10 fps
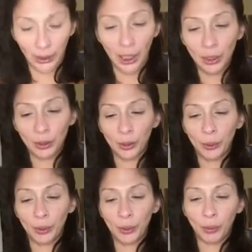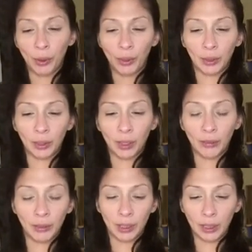So you will no longer live
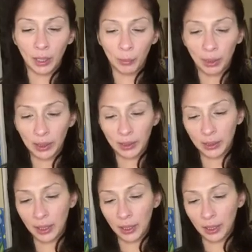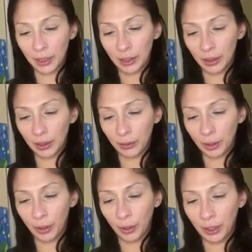in that mindset
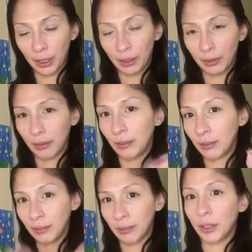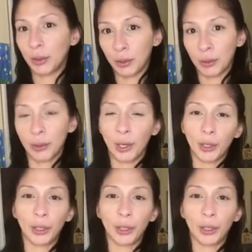regarding your current